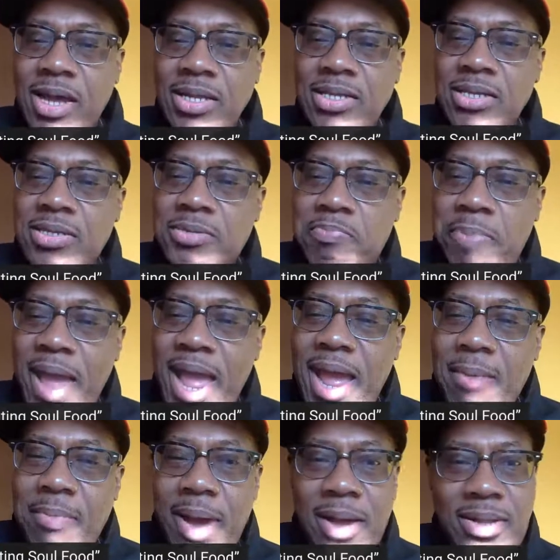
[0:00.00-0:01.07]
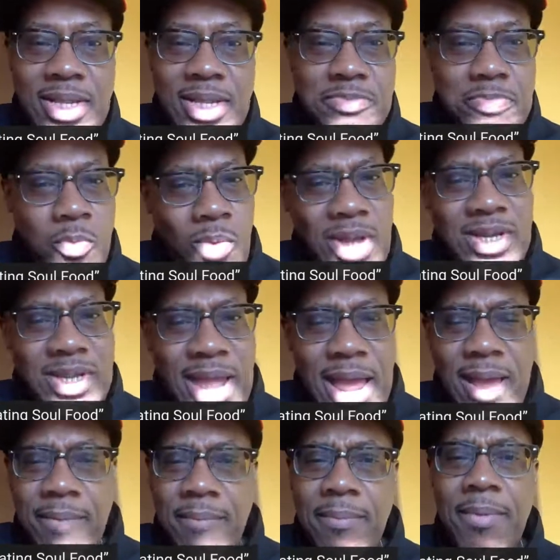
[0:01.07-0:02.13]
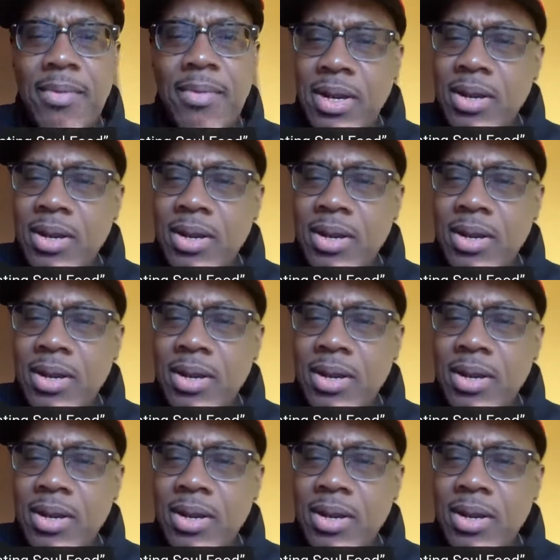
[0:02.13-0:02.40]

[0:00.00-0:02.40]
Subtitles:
cut the Spam about this one time.